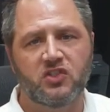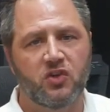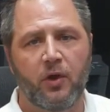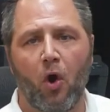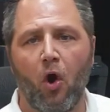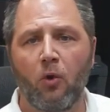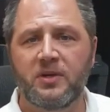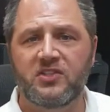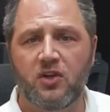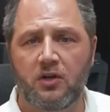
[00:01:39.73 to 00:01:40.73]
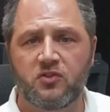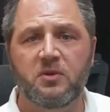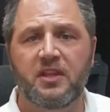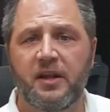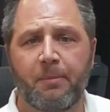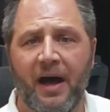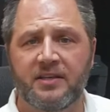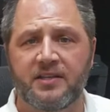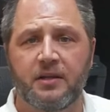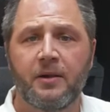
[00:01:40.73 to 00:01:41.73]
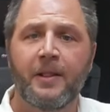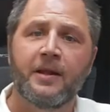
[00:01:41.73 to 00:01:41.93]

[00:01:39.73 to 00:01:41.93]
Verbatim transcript: So it always starts with a deposit.